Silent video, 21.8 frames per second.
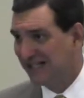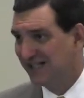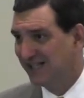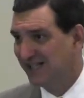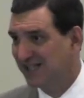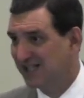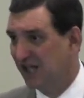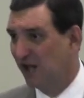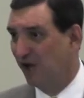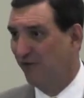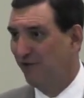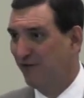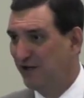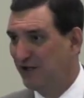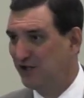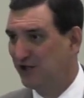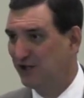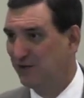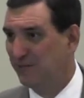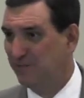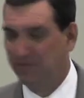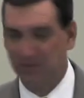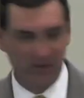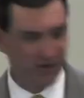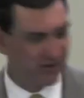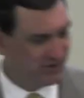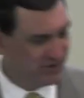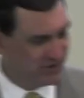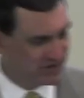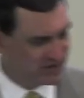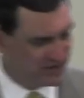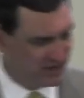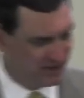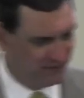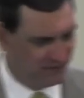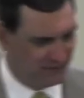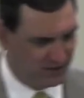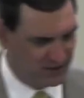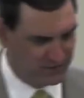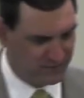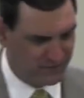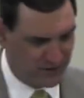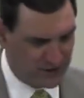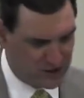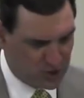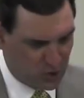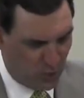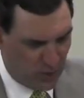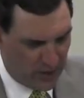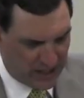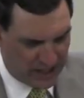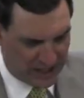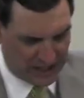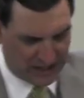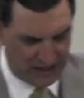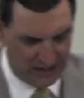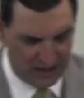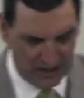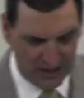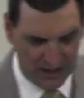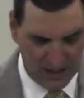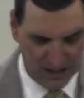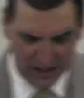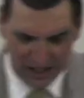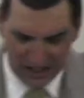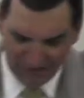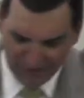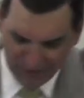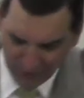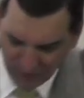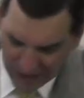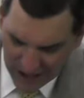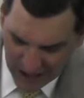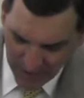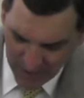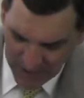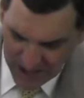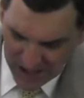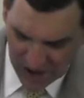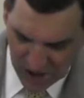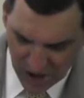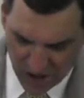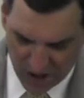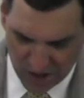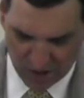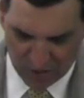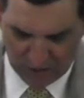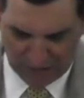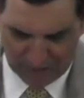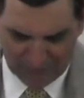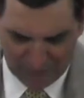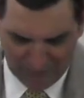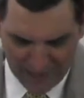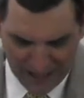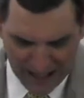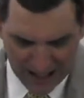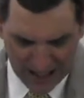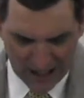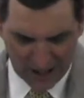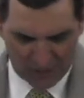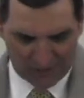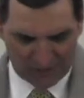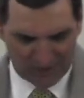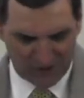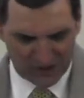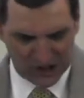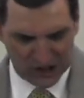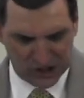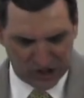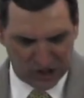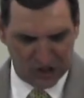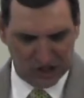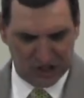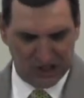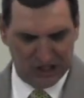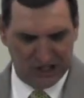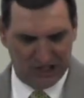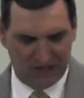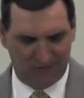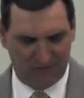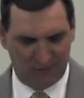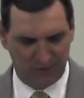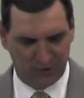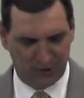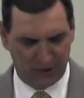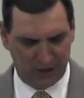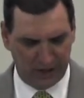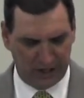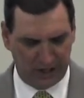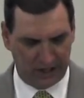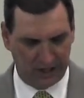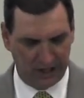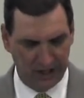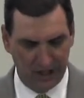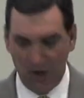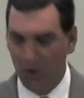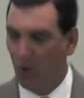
The selfish or the selfless? Verse 20, "If your enemy is hungry, feed him. If he is thirsty, give him drink."